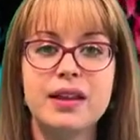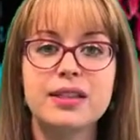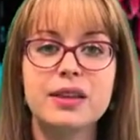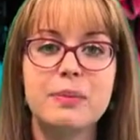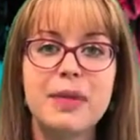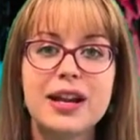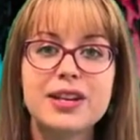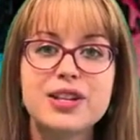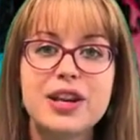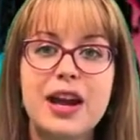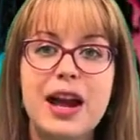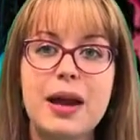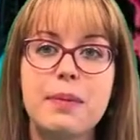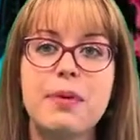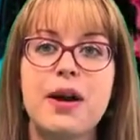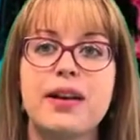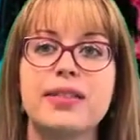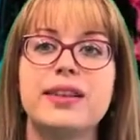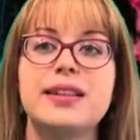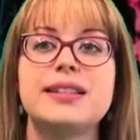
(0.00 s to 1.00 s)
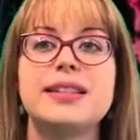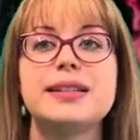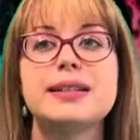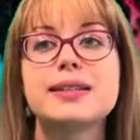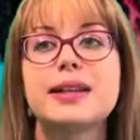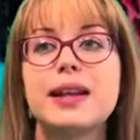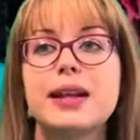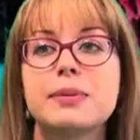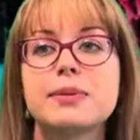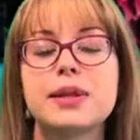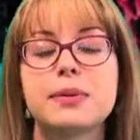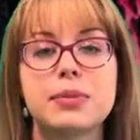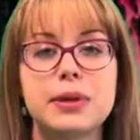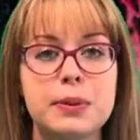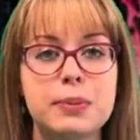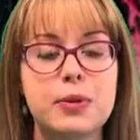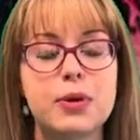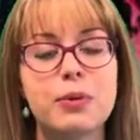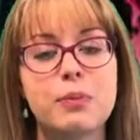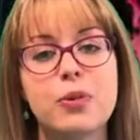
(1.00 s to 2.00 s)
The matching hypothesis claims that
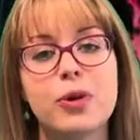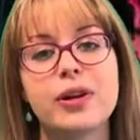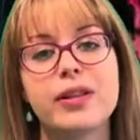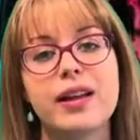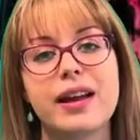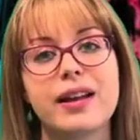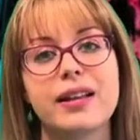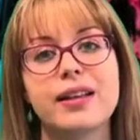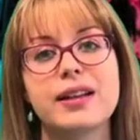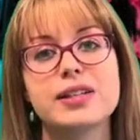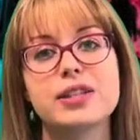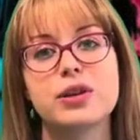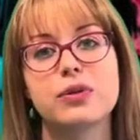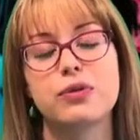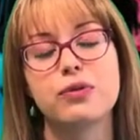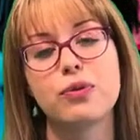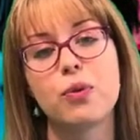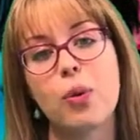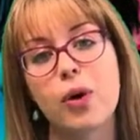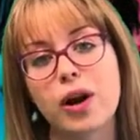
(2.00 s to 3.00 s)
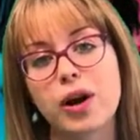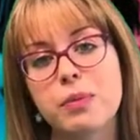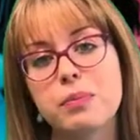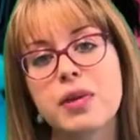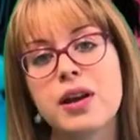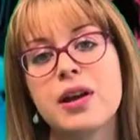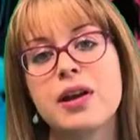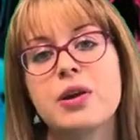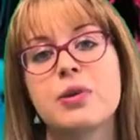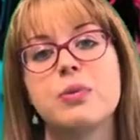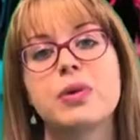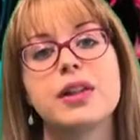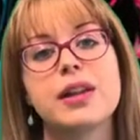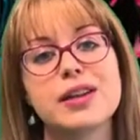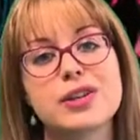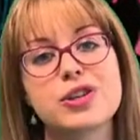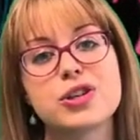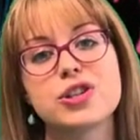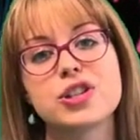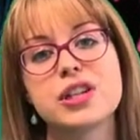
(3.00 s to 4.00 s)
people are more likely to form
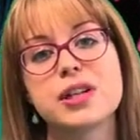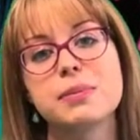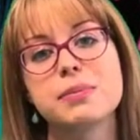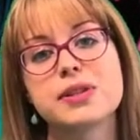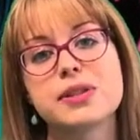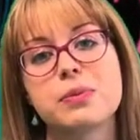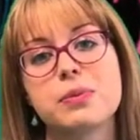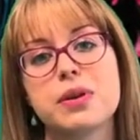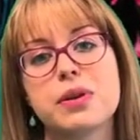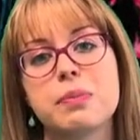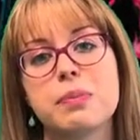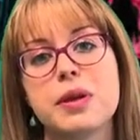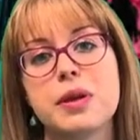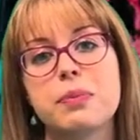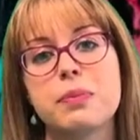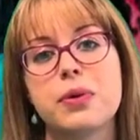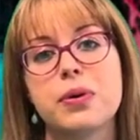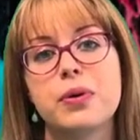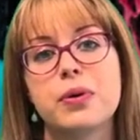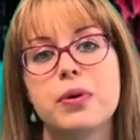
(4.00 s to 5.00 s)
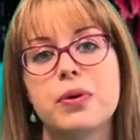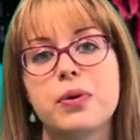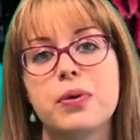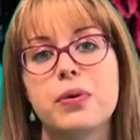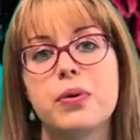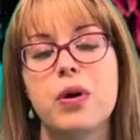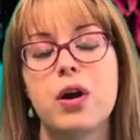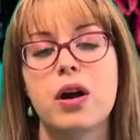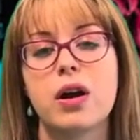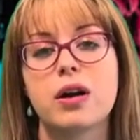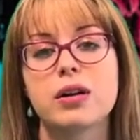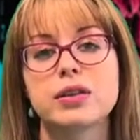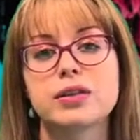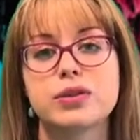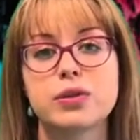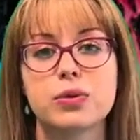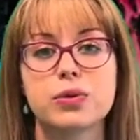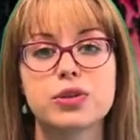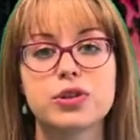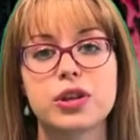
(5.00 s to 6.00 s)
relationships with people who are
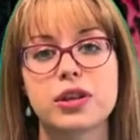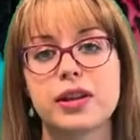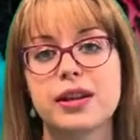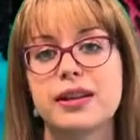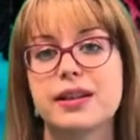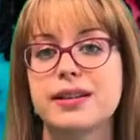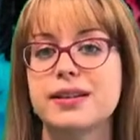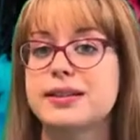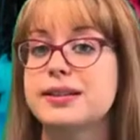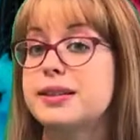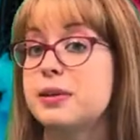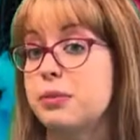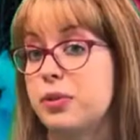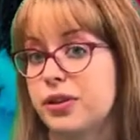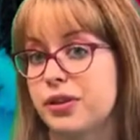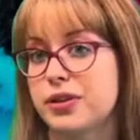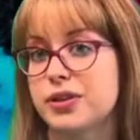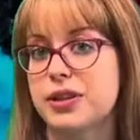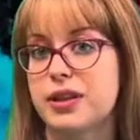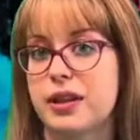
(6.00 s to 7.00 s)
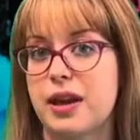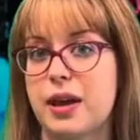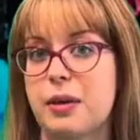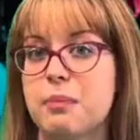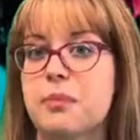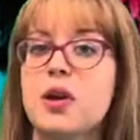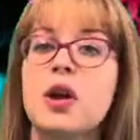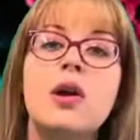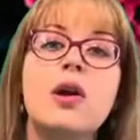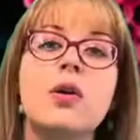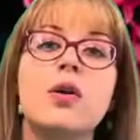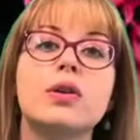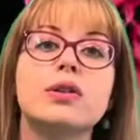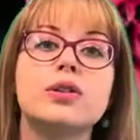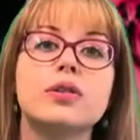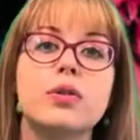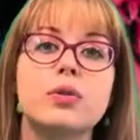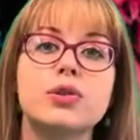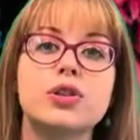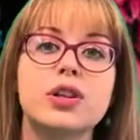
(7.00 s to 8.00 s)
socially similar to them or
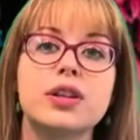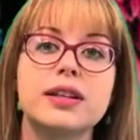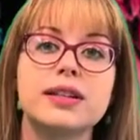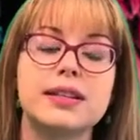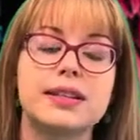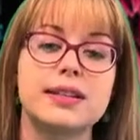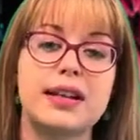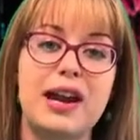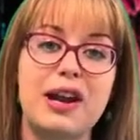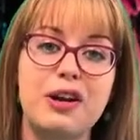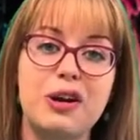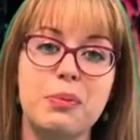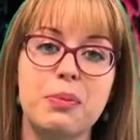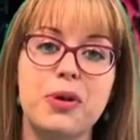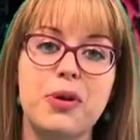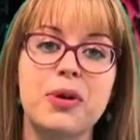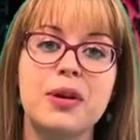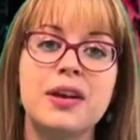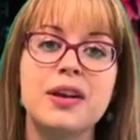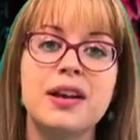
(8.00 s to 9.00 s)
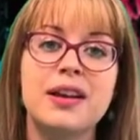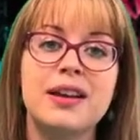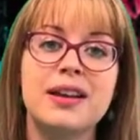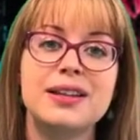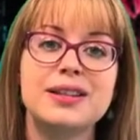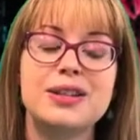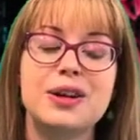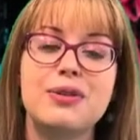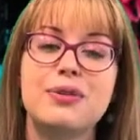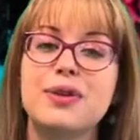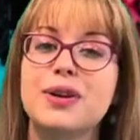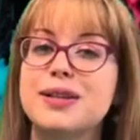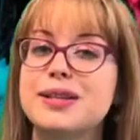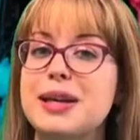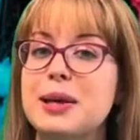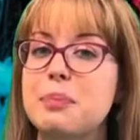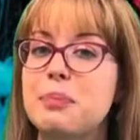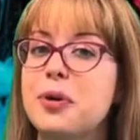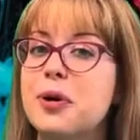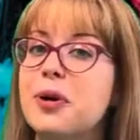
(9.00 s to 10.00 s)
socially desirable. So for
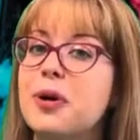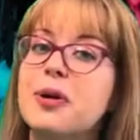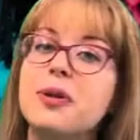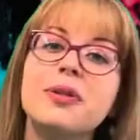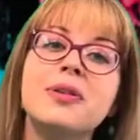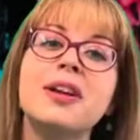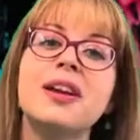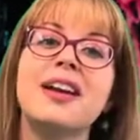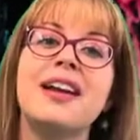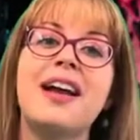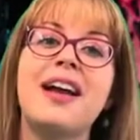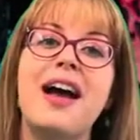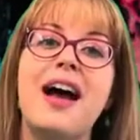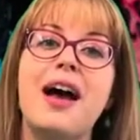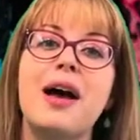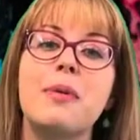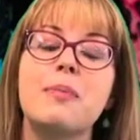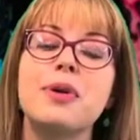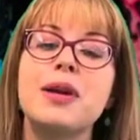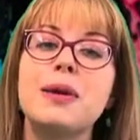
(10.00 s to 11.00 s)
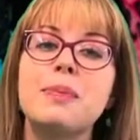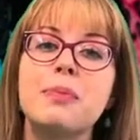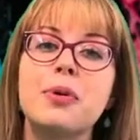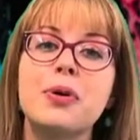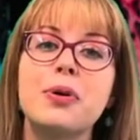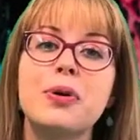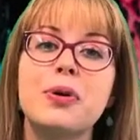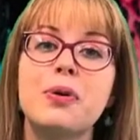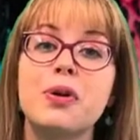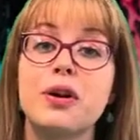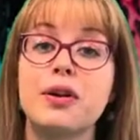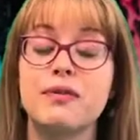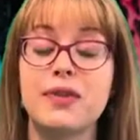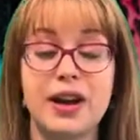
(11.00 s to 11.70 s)
example, uh, people who are